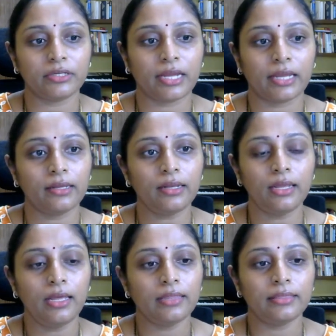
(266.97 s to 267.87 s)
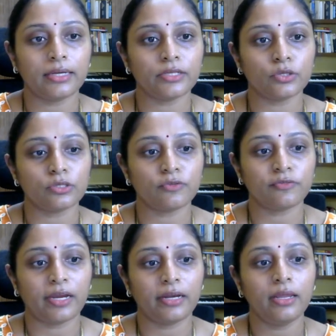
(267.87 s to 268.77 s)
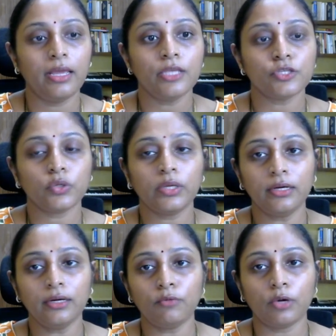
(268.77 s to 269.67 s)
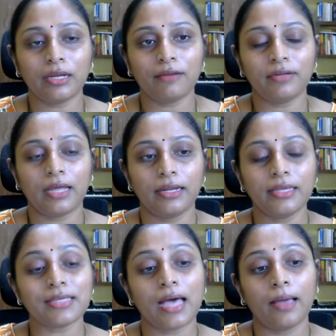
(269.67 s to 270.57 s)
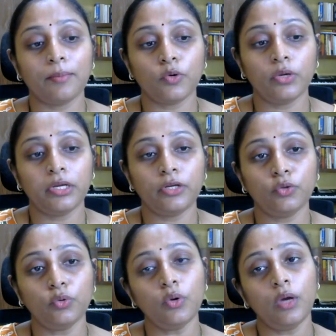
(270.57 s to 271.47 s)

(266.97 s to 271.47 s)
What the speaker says: triangle. That is also fine. So here what I have done is I am going to